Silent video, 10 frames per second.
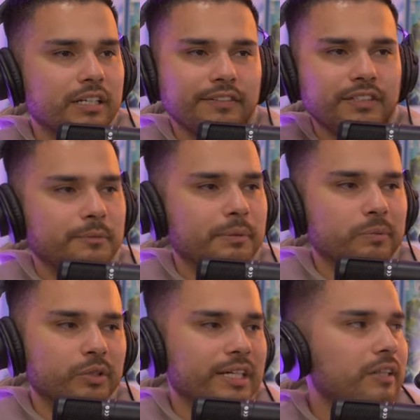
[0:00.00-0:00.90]
Cause I've seen the
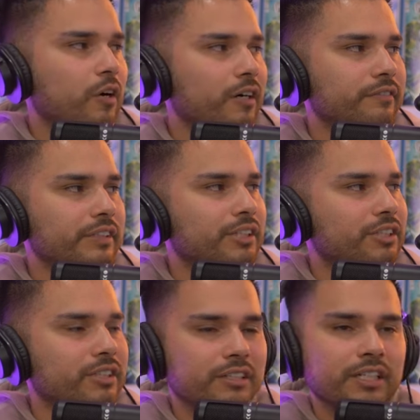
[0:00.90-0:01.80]
people get the RV and
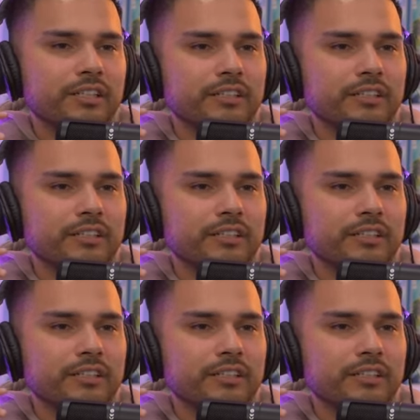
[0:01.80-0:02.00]
shit.